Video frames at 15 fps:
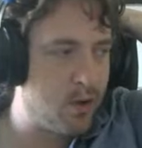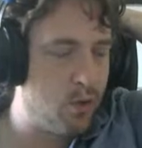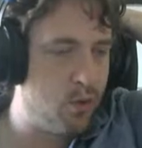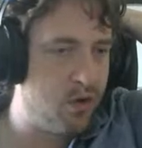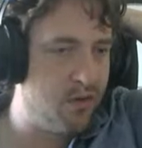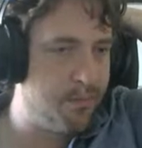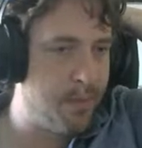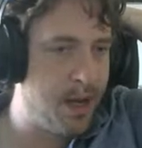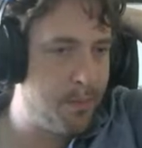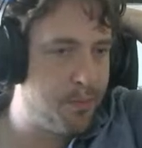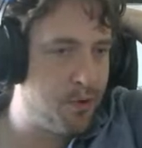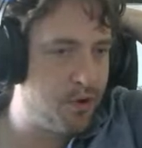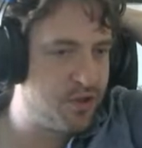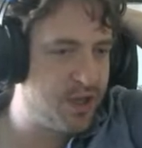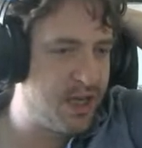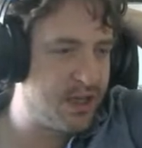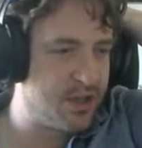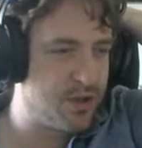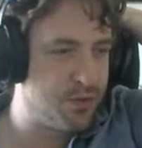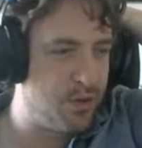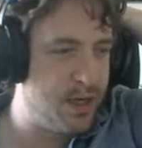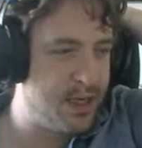all of my projects
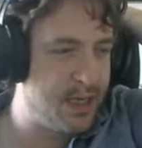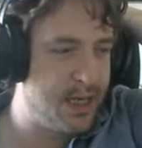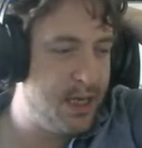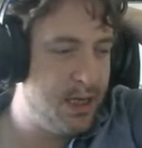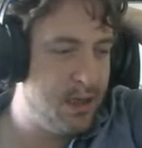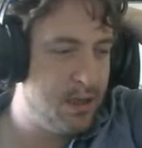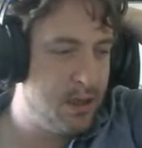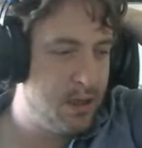3D